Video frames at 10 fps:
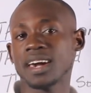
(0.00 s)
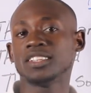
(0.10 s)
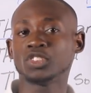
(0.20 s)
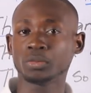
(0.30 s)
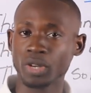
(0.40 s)

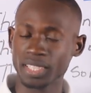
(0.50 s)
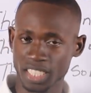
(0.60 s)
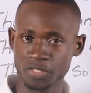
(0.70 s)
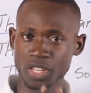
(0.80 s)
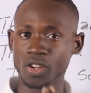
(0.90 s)
guys, to bring
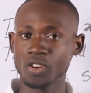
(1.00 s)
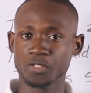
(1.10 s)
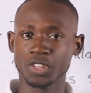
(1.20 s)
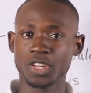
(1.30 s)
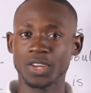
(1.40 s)
this video
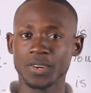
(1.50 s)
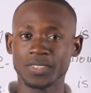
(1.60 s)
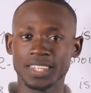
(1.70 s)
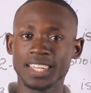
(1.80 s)
for you.